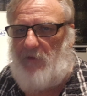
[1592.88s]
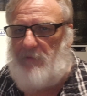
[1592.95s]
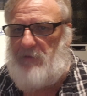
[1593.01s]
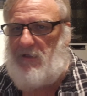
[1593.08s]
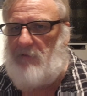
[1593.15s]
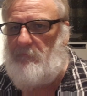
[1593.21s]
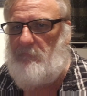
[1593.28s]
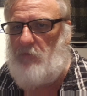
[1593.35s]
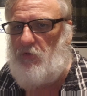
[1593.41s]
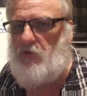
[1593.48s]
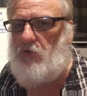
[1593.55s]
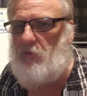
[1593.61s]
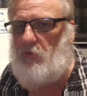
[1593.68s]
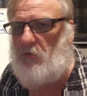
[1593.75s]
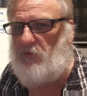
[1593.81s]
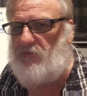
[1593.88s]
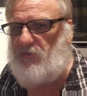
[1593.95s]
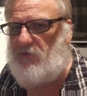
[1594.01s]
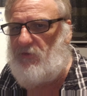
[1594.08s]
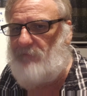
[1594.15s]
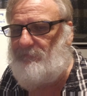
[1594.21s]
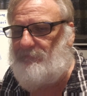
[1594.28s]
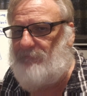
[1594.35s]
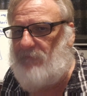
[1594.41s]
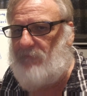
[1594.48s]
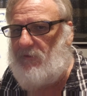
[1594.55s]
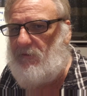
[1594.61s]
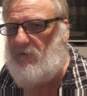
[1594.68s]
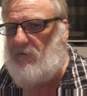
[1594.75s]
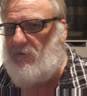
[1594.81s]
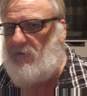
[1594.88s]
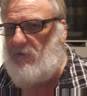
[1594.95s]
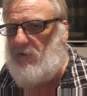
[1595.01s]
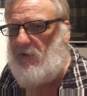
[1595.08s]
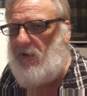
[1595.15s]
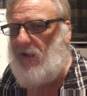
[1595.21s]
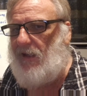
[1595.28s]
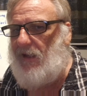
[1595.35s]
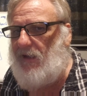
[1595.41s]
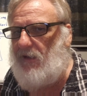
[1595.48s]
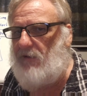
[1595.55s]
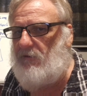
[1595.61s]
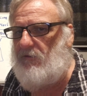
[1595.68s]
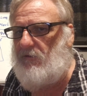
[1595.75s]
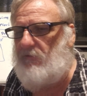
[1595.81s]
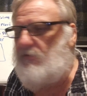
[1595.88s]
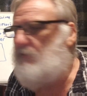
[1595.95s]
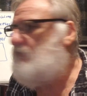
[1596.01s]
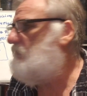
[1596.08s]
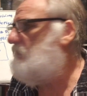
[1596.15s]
they become more nuanced. And